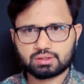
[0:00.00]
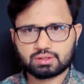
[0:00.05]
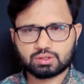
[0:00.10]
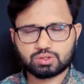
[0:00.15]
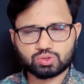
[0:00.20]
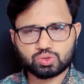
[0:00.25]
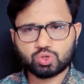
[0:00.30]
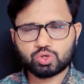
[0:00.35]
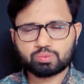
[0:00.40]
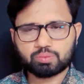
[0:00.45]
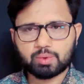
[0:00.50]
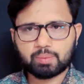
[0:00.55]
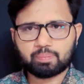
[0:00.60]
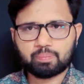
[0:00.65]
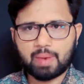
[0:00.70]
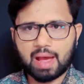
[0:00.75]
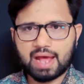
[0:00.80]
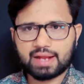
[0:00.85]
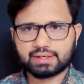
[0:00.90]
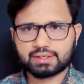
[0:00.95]
Don't be
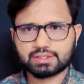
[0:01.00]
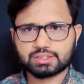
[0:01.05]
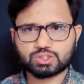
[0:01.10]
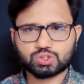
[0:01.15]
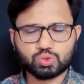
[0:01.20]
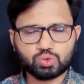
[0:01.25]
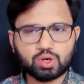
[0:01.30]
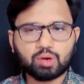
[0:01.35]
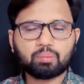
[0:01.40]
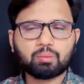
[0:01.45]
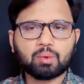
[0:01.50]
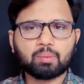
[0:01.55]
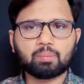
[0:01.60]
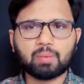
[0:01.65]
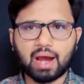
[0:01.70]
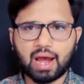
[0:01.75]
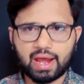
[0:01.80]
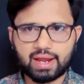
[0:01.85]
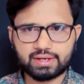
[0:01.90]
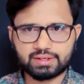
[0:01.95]
panicked to remember
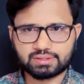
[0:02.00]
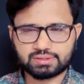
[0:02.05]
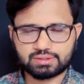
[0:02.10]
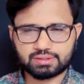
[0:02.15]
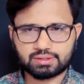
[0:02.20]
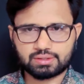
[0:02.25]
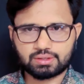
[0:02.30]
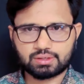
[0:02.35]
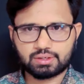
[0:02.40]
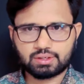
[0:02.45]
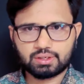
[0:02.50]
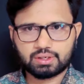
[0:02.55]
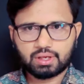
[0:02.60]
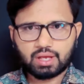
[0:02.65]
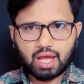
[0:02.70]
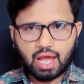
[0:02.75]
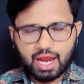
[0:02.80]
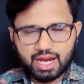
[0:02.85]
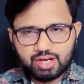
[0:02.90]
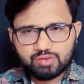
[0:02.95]
it.
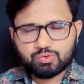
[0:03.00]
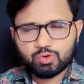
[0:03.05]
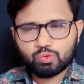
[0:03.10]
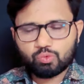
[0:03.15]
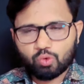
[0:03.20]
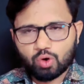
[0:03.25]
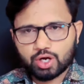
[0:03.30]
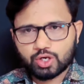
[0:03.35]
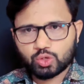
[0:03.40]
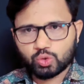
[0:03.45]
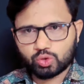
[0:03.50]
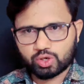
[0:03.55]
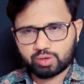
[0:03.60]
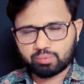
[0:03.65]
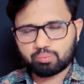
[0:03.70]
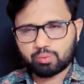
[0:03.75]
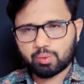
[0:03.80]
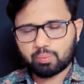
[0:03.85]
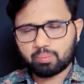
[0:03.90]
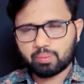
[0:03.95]
And if you want to
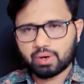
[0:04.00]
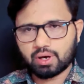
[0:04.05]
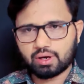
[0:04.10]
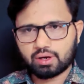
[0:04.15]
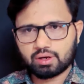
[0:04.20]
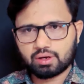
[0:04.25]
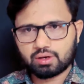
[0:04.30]
remember